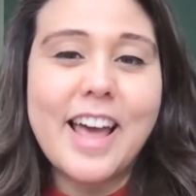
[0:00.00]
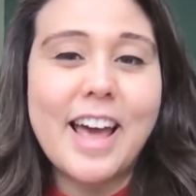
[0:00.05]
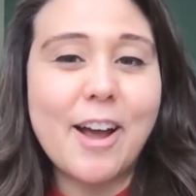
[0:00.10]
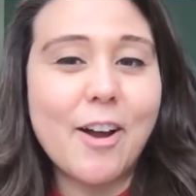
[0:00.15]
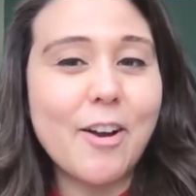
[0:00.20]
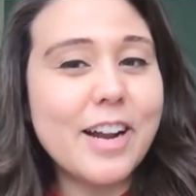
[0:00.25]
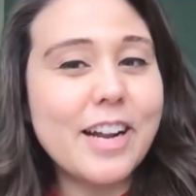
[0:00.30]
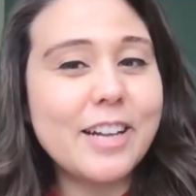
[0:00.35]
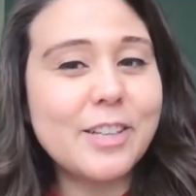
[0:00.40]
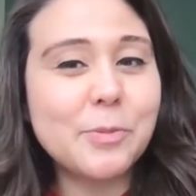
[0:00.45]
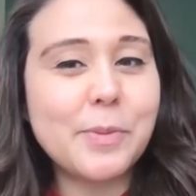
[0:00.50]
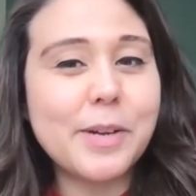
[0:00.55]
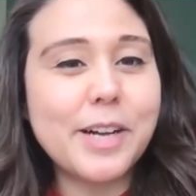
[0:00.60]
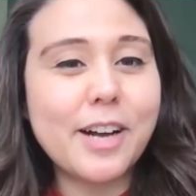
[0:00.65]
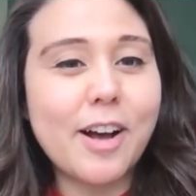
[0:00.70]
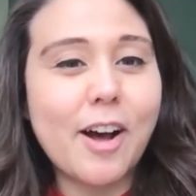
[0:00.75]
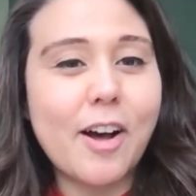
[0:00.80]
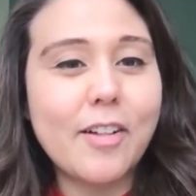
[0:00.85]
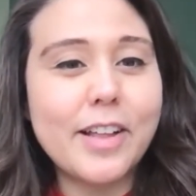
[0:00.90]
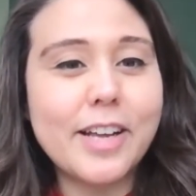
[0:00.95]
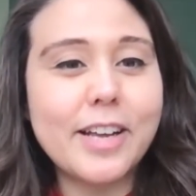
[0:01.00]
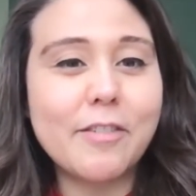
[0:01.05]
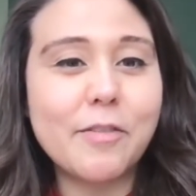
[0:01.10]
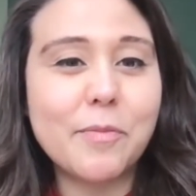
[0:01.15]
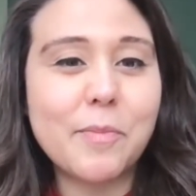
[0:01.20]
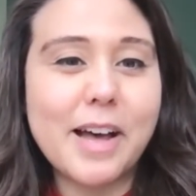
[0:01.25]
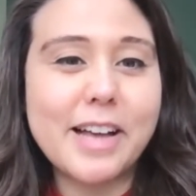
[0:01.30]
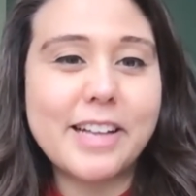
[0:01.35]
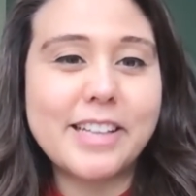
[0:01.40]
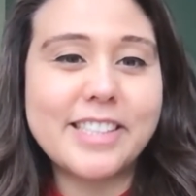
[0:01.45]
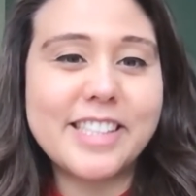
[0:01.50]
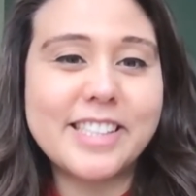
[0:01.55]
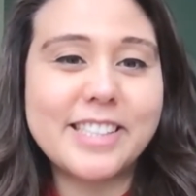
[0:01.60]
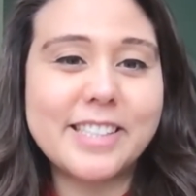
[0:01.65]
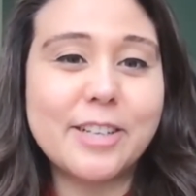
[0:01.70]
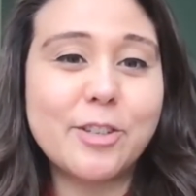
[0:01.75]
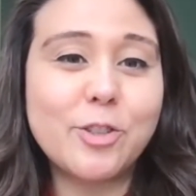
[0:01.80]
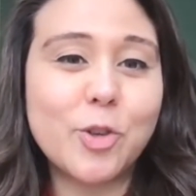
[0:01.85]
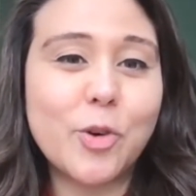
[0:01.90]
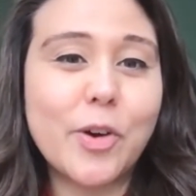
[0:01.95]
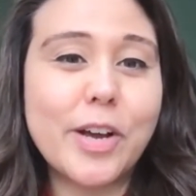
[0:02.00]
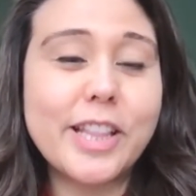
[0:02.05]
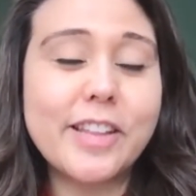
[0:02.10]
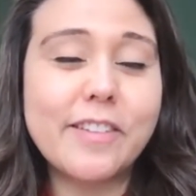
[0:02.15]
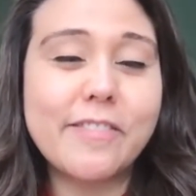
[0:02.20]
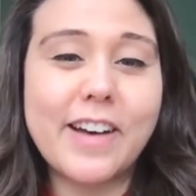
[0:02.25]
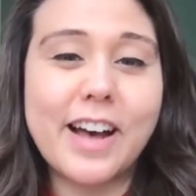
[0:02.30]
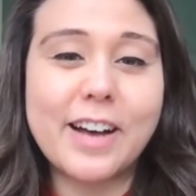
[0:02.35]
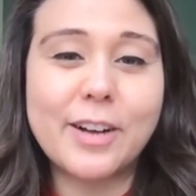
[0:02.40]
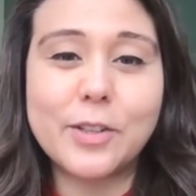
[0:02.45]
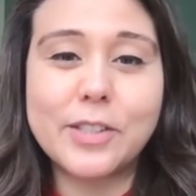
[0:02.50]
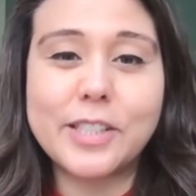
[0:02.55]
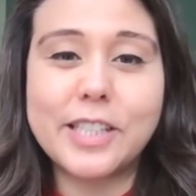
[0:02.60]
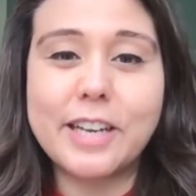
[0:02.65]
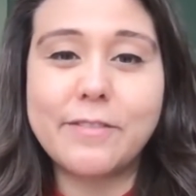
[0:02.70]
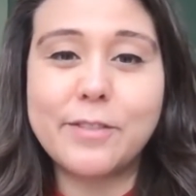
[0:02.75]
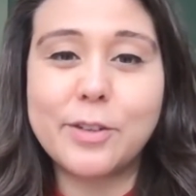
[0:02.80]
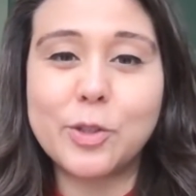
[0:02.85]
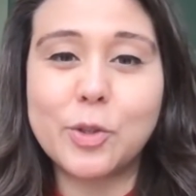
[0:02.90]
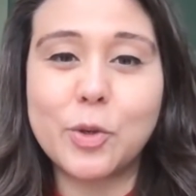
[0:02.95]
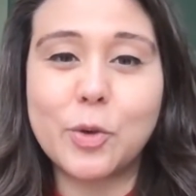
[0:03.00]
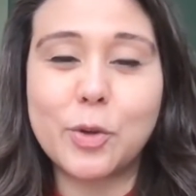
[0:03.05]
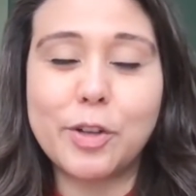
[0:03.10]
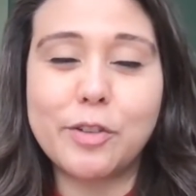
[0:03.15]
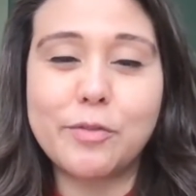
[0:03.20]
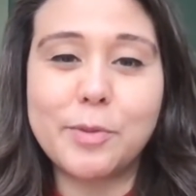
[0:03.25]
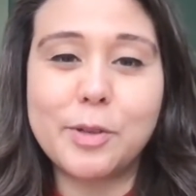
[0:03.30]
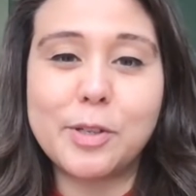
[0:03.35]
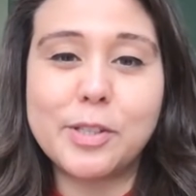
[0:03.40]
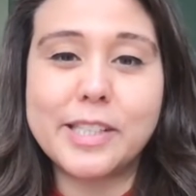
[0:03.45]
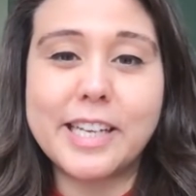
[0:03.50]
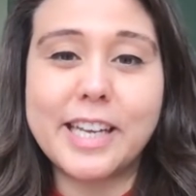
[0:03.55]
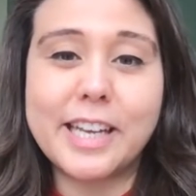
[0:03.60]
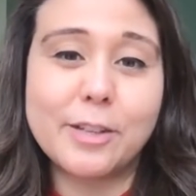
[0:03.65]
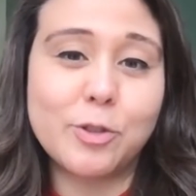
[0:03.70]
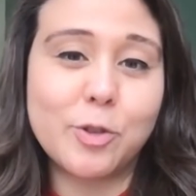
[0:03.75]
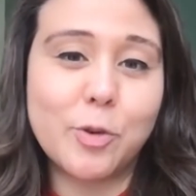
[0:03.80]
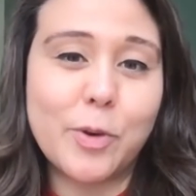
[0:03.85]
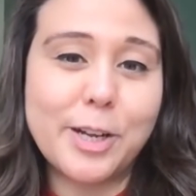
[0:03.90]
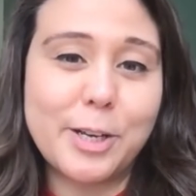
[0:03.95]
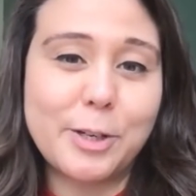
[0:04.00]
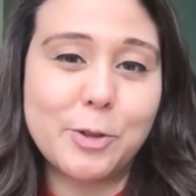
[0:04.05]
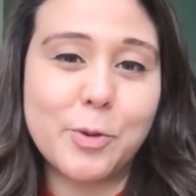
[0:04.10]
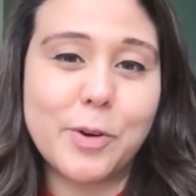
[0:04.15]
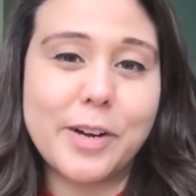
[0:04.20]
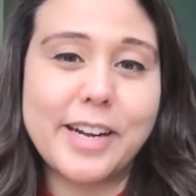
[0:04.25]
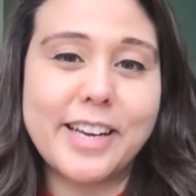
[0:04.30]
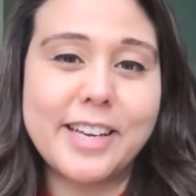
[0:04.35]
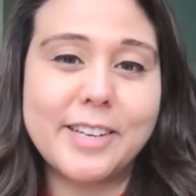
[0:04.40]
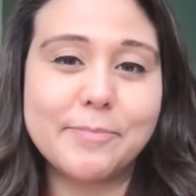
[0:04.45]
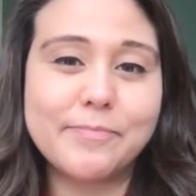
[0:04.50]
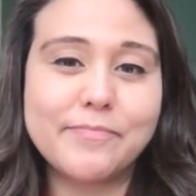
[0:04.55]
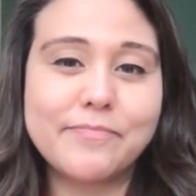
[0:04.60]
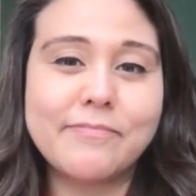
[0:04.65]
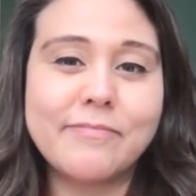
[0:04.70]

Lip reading: Aaron has been a colleague of mine since I joined the faculty of the School of Music in 2020.